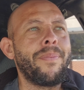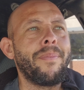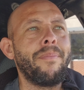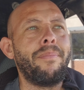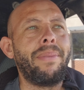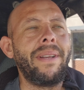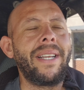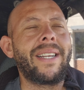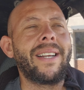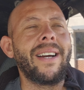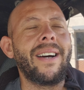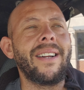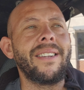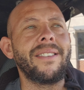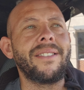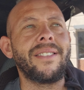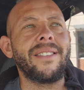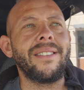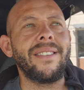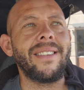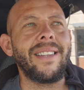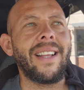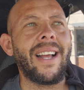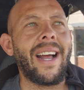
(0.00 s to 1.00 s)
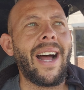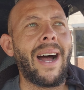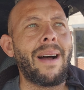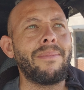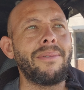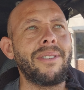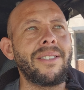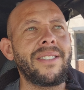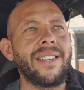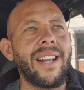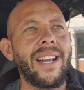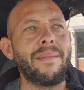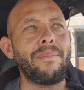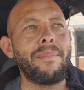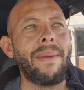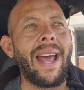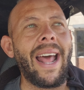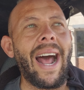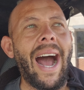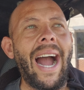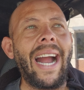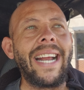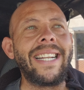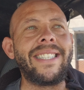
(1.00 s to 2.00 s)
because I'm just like,
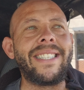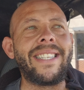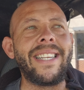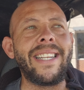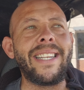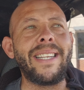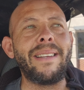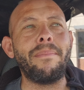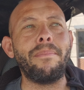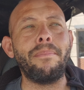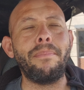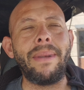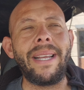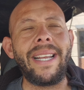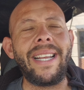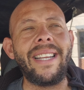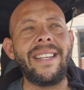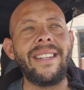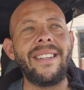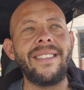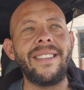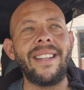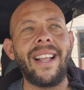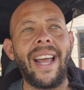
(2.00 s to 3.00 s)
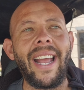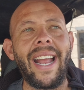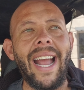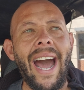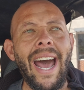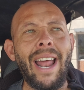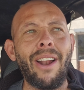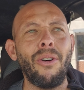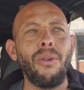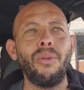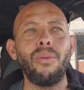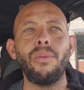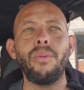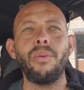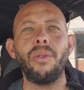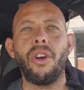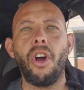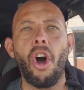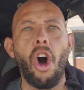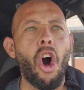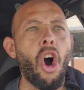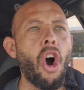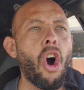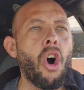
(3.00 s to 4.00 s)
man, I didn't mean, like, I don't
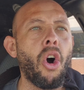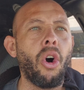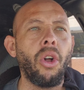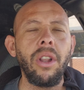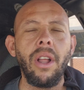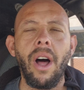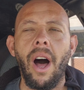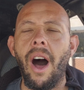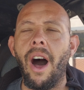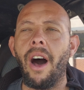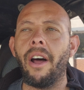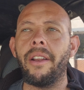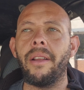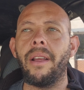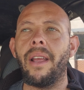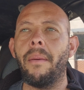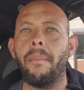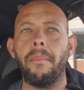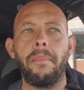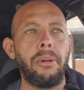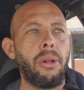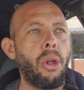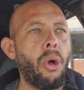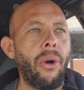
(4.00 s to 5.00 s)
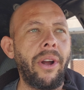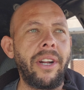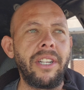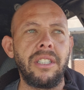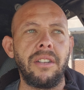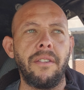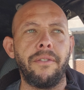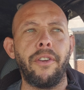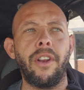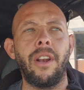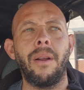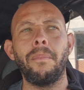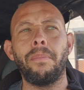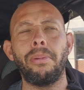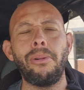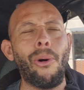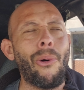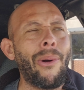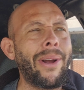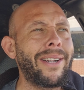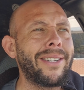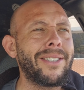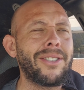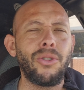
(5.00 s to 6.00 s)
call on employees. If an
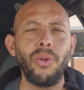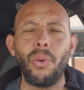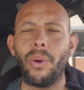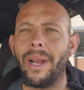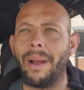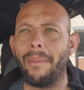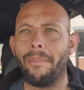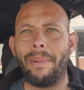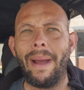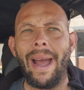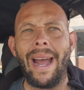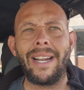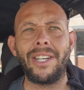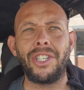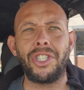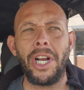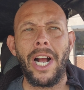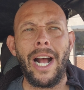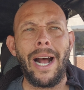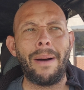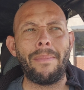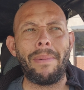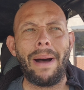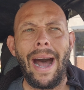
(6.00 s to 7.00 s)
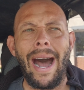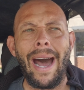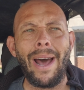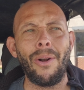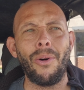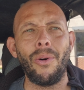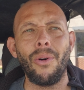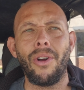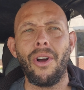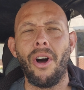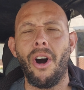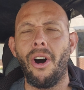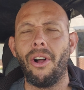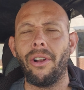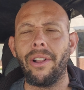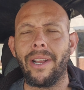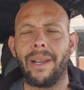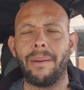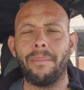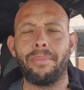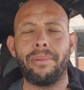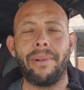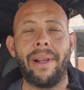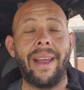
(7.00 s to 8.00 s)
employee is doing a bad job, I don't call a
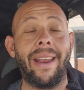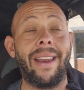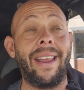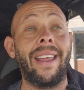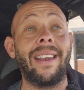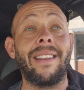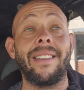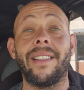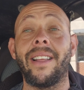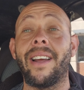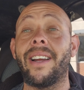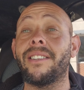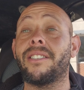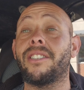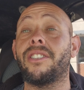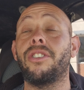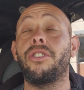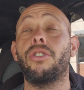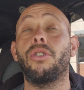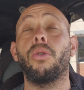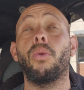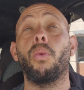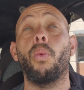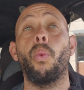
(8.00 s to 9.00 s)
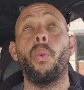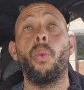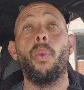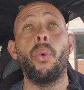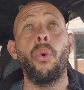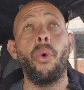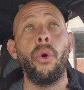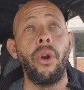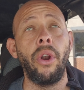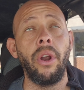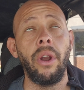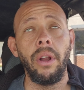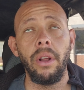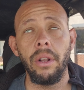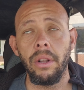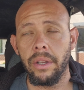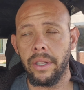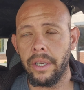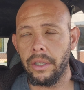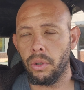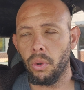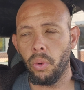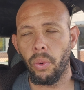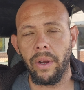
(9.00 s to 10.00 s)
complaint unless you're
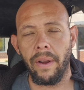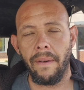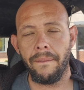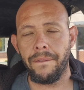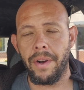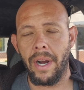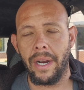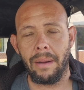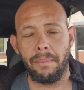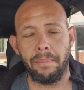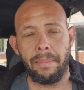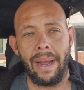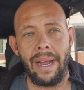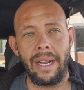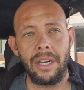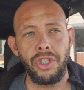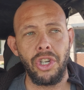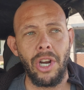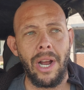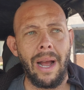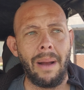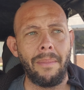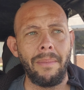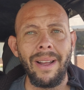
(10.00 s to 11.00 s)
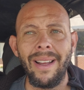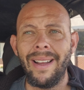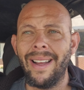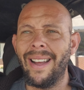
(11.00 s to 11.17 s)
really doing a fucking bad job.